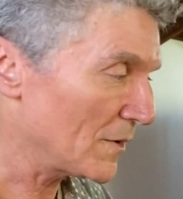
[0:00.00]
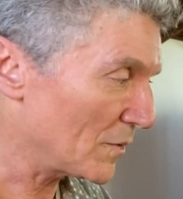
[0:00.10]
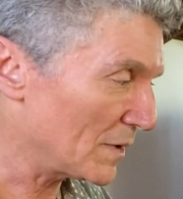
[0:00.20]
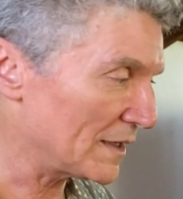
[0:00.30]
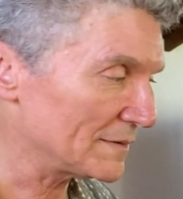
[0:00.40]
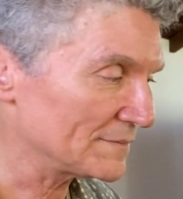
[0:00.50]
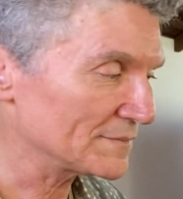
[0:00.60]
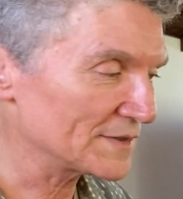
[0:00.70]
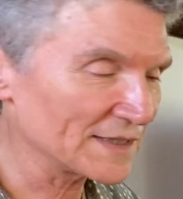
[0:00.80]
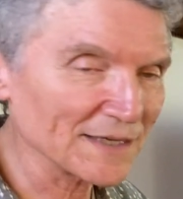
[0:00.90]
Well,
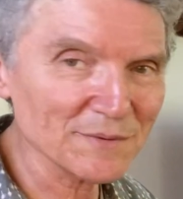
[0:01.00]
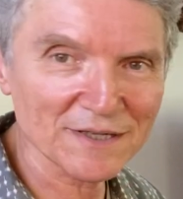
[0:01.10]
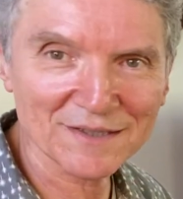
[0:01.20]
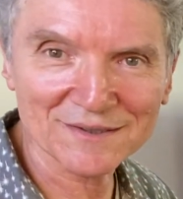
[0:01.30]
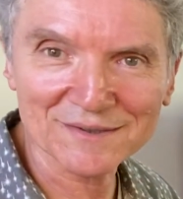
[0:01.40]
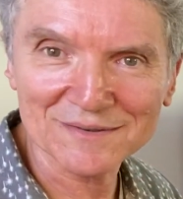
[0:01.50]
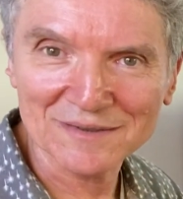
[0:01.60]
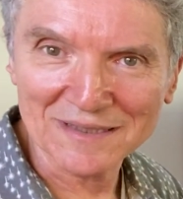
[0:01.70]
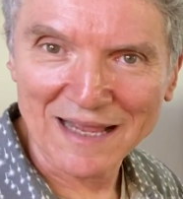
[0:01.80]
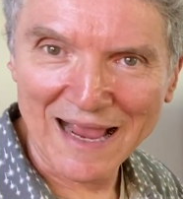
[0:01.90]
today we're going to
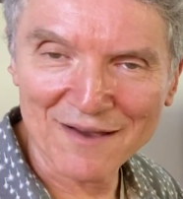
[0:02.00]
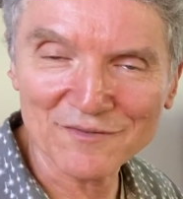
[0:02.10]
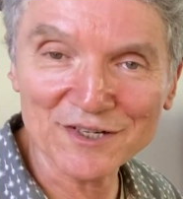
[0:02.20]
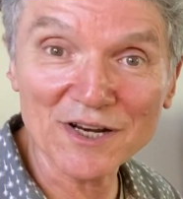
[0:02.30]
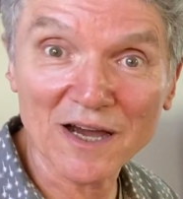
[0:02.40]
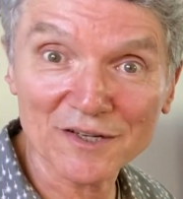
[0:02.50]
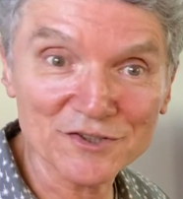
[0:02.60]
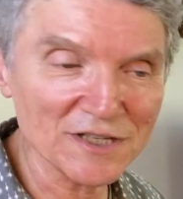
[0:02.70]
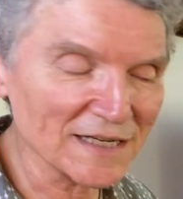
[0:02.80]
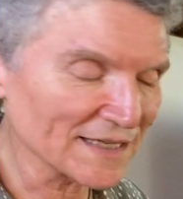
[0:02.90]
have a
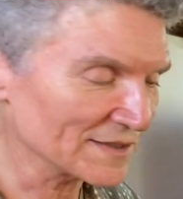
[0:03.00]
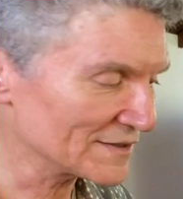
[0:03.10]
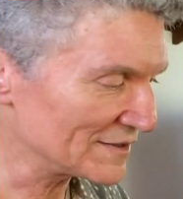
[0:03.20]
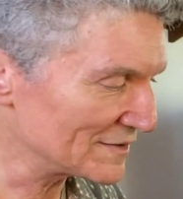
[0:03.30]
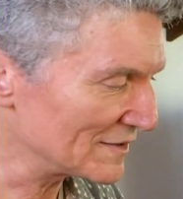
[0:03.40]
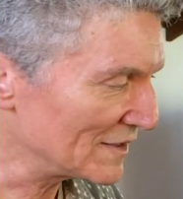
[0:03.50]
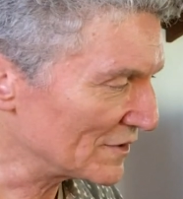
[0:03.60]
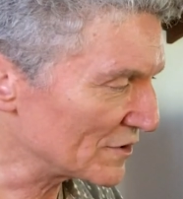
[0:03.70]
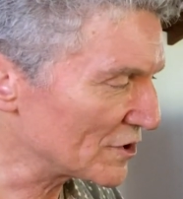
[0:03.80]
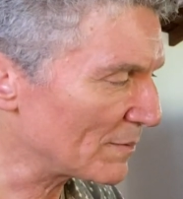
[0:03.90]
Darjeeling. This is
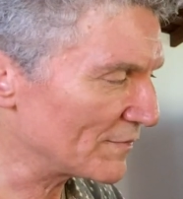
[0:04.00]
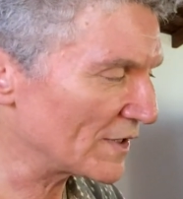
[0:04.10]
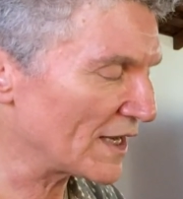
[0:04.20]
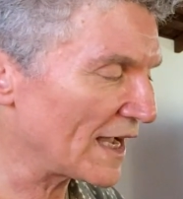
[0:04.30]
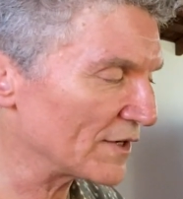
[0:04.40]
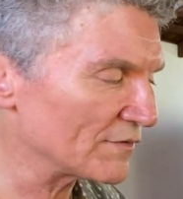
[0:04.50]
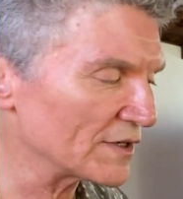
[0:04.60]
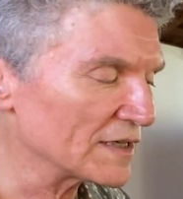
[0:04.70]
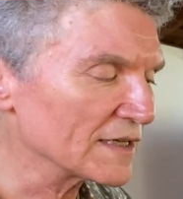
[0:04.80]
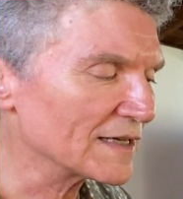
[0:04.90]
the top of the line of
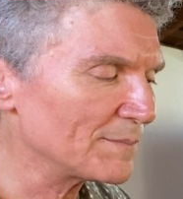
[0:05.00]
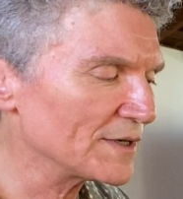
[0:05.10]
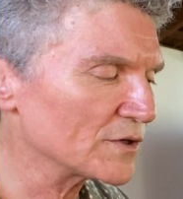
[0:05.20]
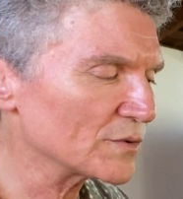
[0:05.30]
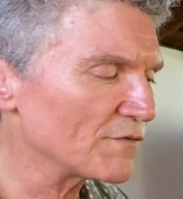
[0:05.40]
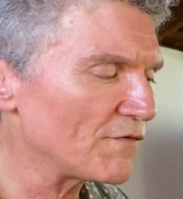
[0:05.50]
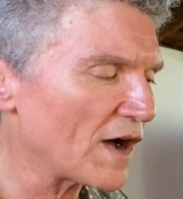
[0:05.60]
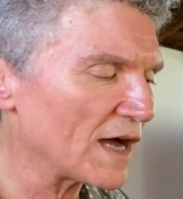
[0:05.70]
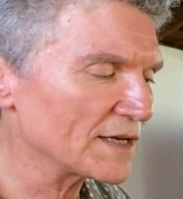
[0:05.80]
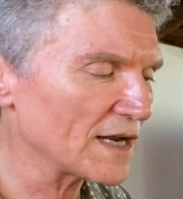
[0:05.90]
a company called
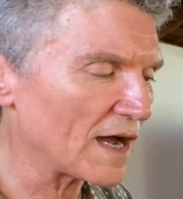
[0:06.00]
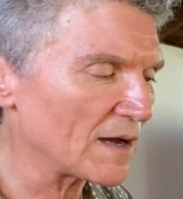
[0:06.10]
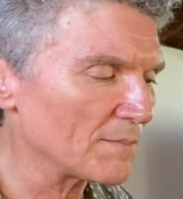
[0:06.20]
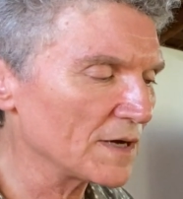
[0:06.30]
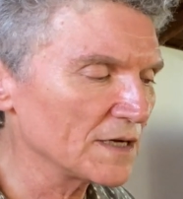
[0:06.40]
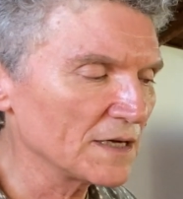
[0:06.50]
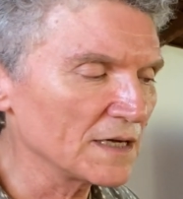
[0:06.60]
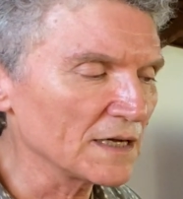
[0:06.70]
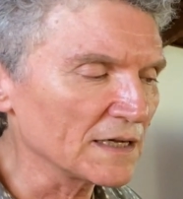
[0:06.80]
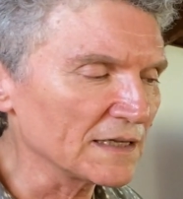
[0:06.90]
Vadam
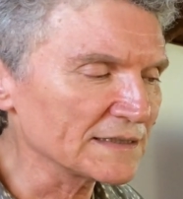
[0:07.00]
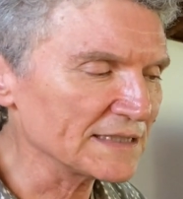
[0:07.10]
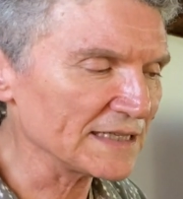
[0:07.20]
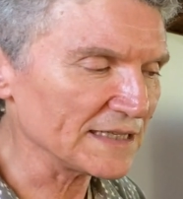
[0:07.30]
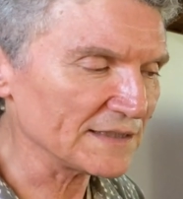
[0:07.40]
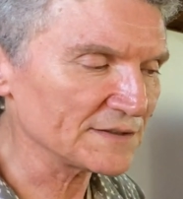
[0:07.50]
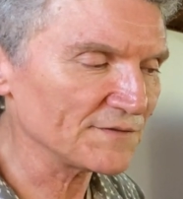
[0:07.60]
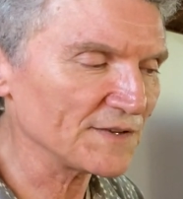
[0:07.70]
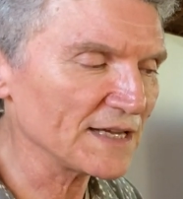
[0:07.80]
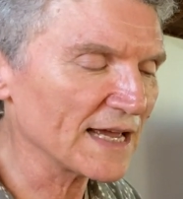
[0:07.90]
Teas.
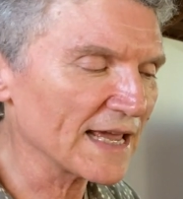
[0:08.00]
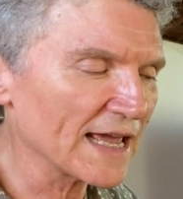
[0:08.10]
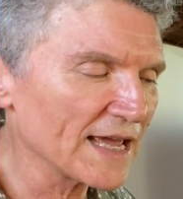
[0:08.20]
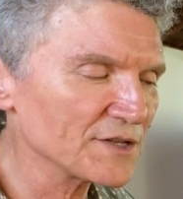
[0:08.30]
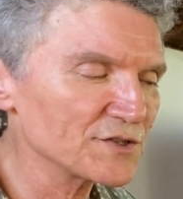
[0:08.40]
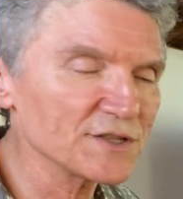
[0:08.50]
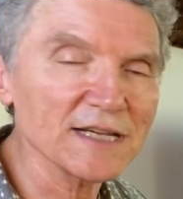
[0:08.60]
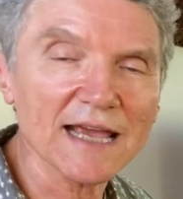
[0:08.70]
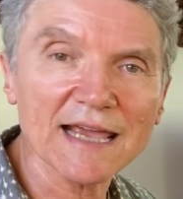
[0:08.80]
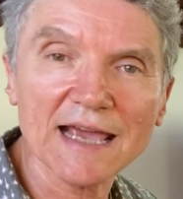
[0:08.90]

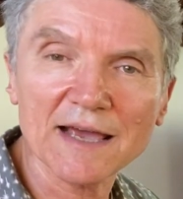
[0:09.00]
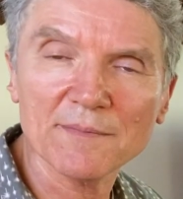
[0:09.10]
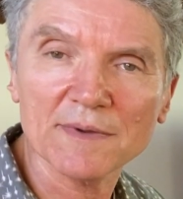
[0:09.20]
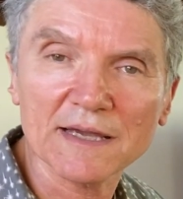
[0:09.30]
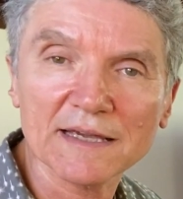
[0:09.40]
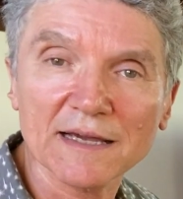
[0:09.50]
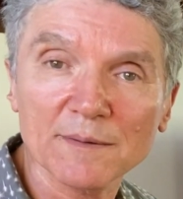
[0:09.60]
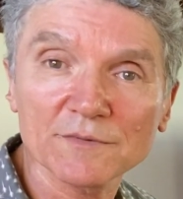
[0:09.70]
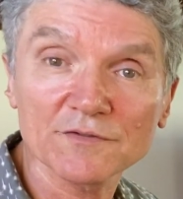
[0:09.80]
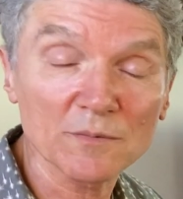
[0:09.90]
Vahdam, comes